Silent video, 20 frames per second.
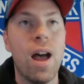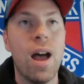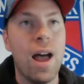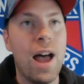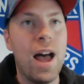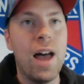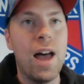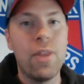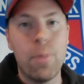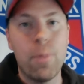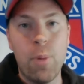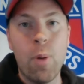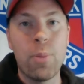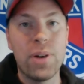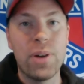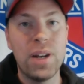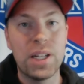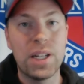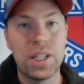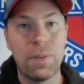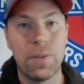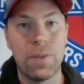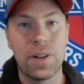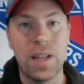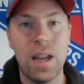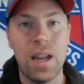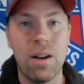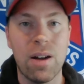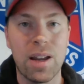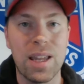The bold prediction for
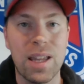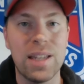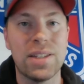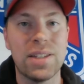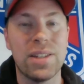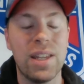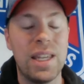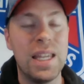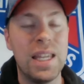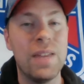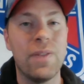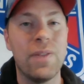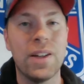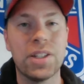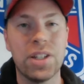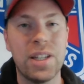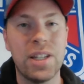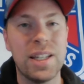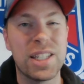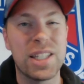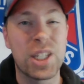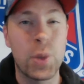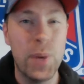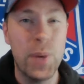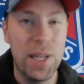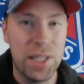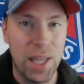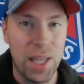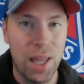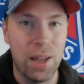Carrick is that he eventually gets
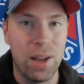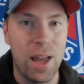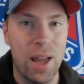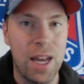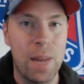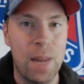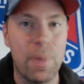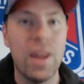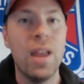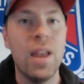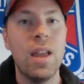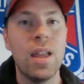squeezed out of the lineup